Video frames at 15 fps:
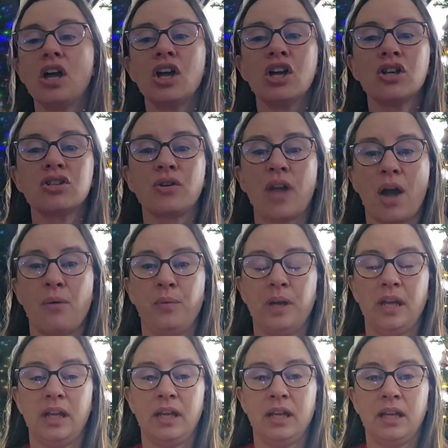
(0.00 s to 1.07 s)
So yeah,
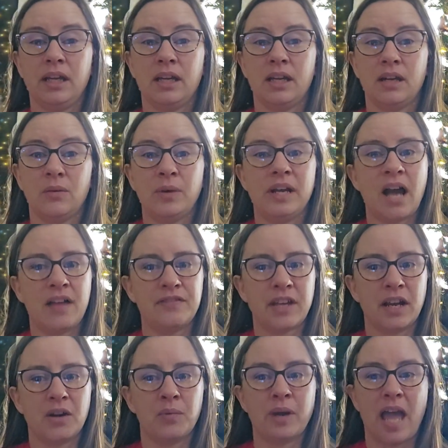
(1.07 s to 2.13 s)
we got
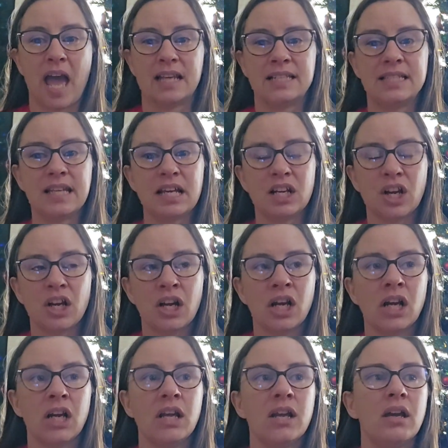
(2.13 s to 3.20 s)
there, we had
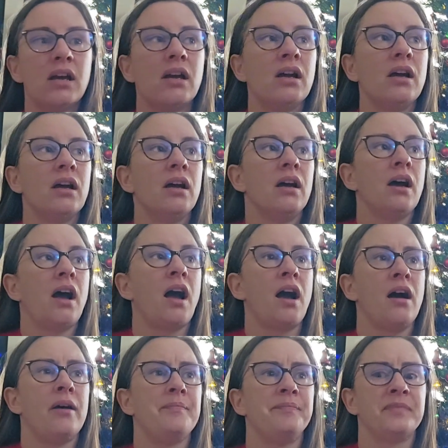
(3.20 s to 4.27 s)
dinner.
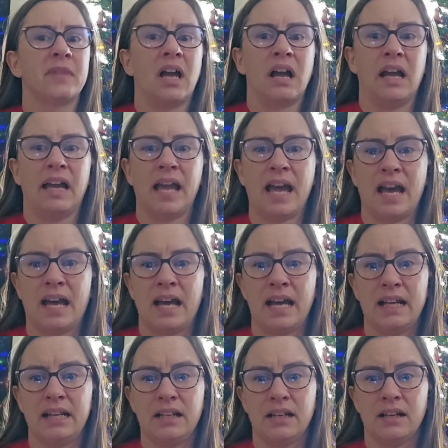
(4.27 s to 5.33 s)
I
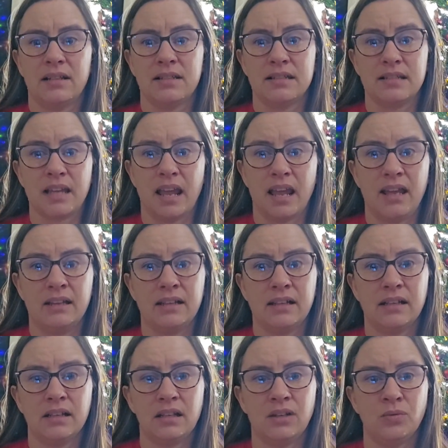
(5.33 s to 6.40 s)
had a steak.
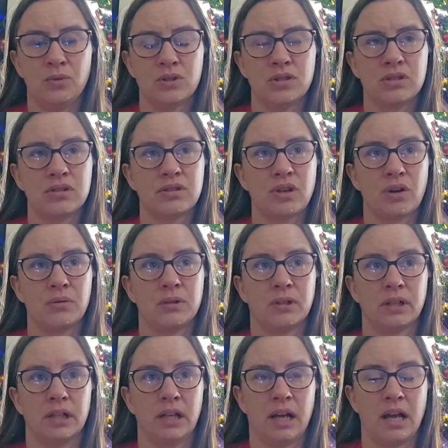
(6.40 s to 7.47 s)
It was so
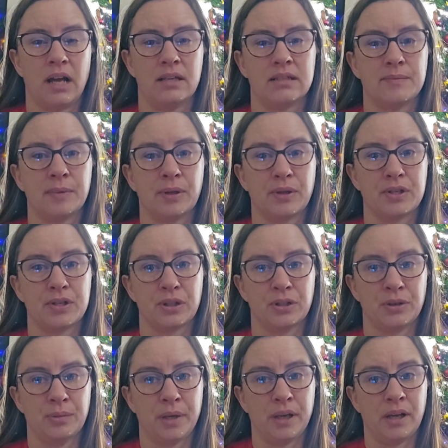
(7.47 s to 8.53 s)
good. I splurged a little
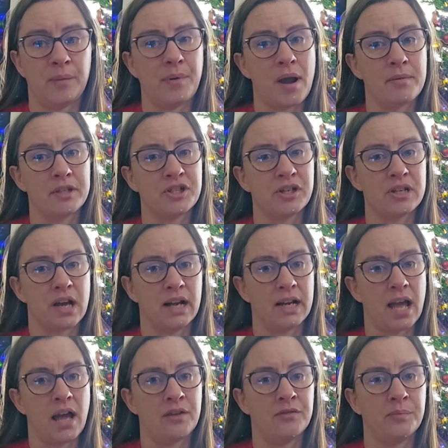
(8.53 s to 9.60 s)
bit. I probably should not
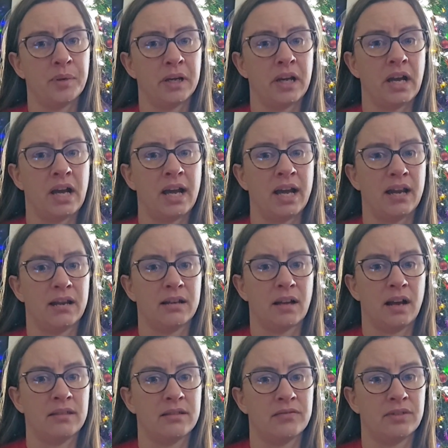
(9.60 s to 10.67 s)
have, but I
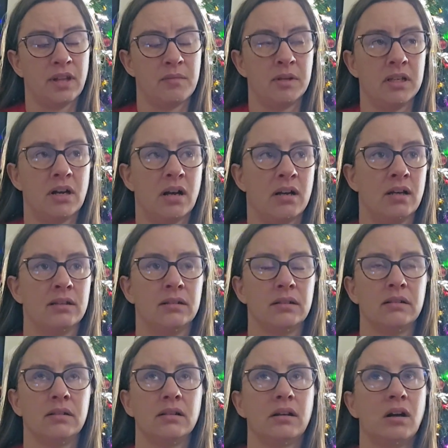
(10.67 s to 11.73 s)
got the filet mignon.
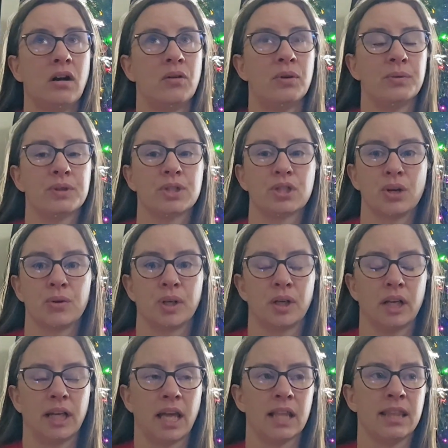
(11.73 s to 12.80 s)
Oh, it was so
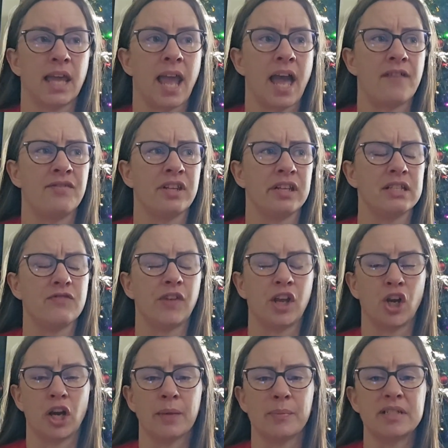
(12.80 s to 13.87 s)
good. And they have these
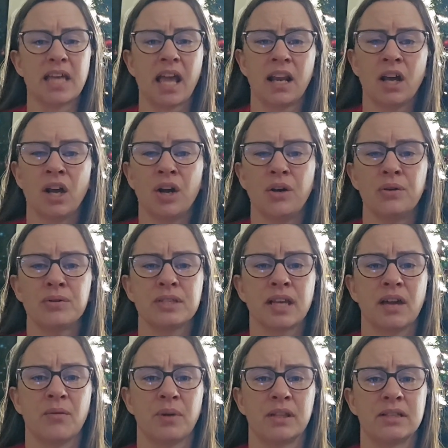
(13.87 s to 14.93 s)
fingering potatoes
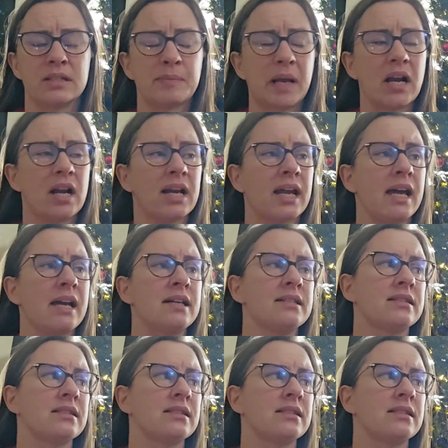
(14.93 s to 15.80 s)
with asparagus.